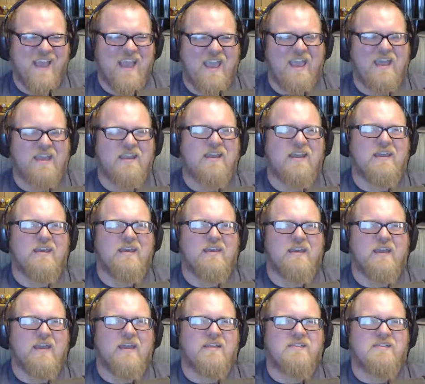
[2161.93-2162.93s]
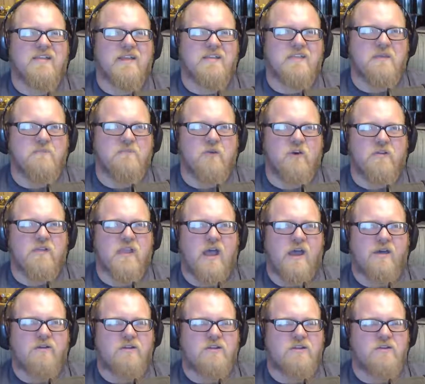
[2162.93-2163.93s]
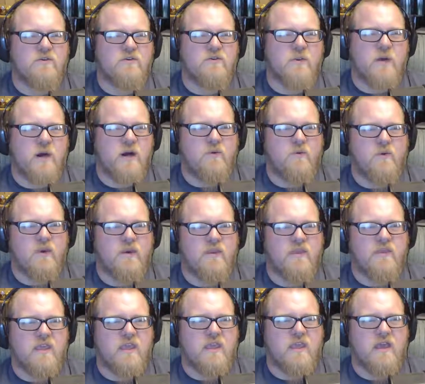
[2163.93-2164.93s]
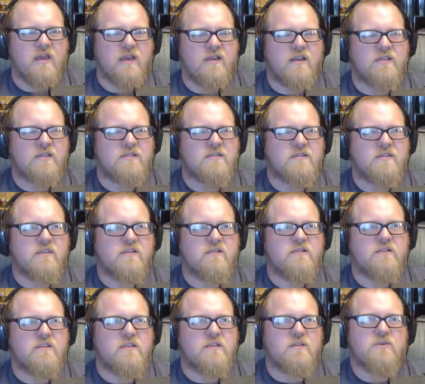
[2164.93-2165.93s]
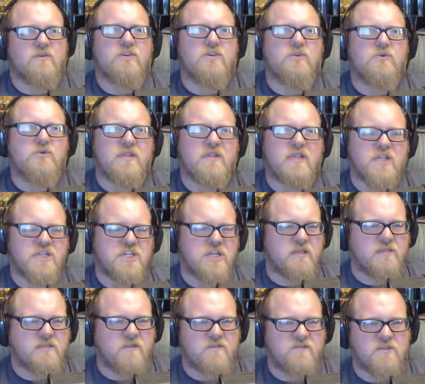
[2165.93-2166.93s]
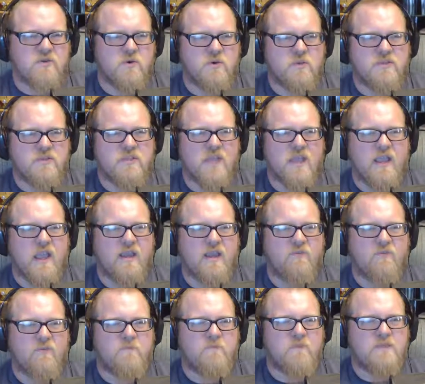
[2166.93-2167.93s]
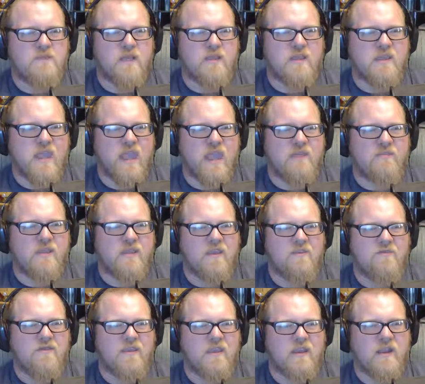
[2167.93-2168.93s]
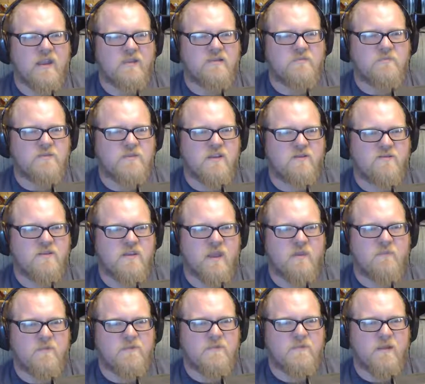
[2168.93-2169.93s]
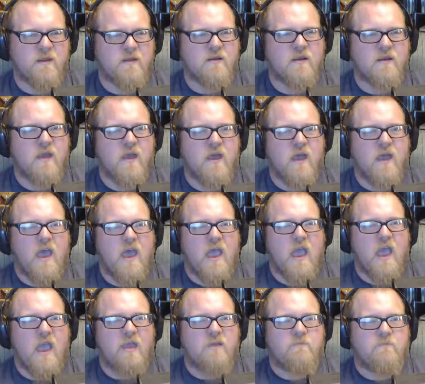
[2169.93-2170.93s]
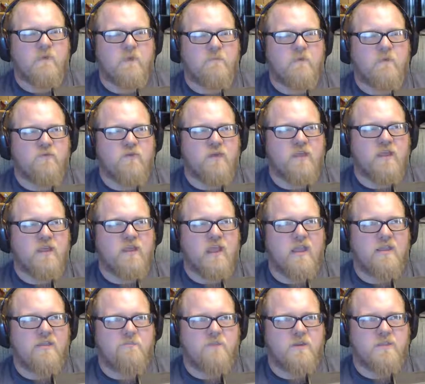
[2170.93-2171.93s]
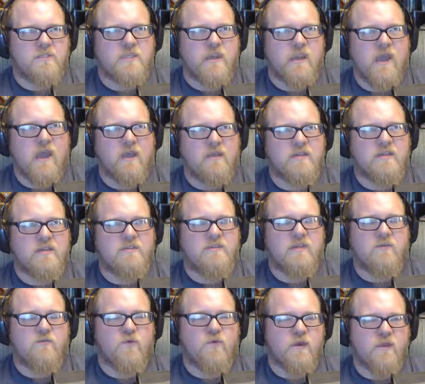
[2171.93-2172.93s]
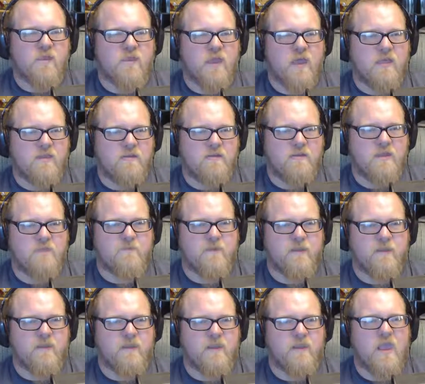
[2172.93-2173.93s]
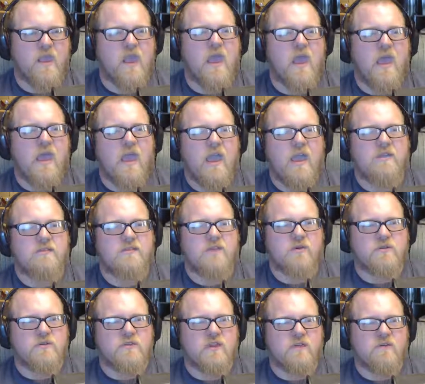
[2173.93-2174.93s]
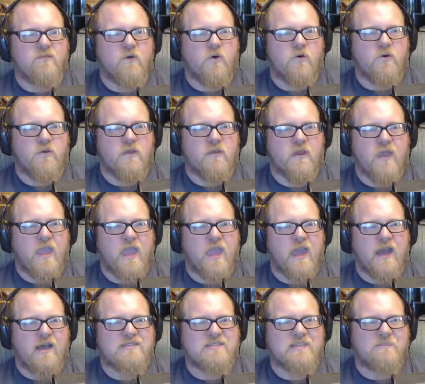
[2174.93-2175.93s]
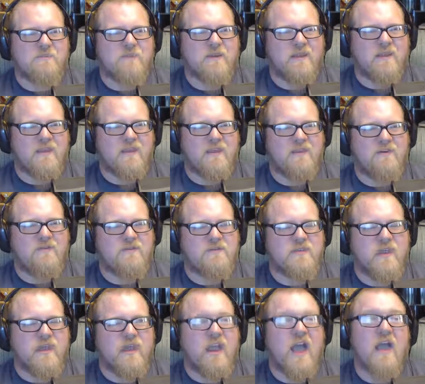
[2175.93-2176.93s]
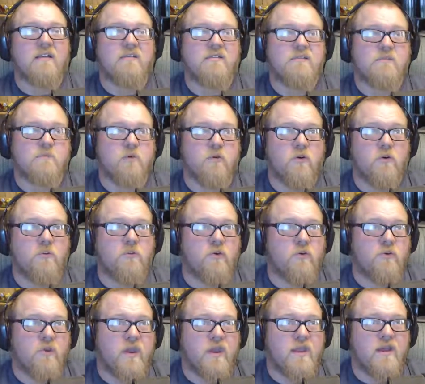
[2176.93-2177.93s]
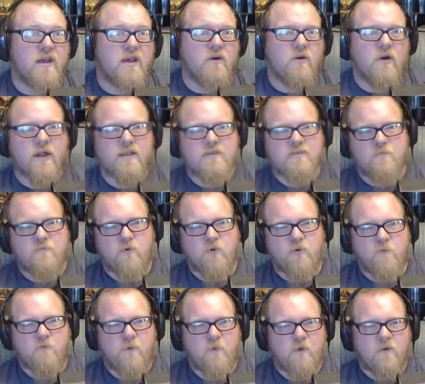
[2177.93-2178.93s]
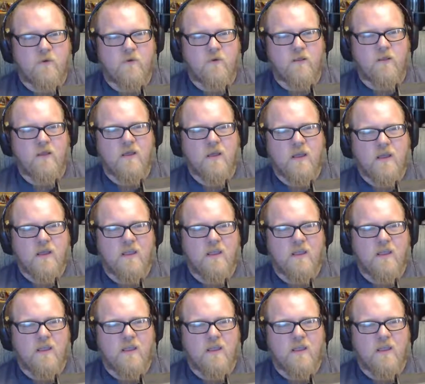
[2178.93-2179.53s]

And it essentially broke down to one of the because there's 2 DJs of sorts that kind of represent the game. They give the announcements every time you start, and people really like the personalities of one or the other typically. And so instead of order and chaos, typically it was like I support Marina or I support Pearl.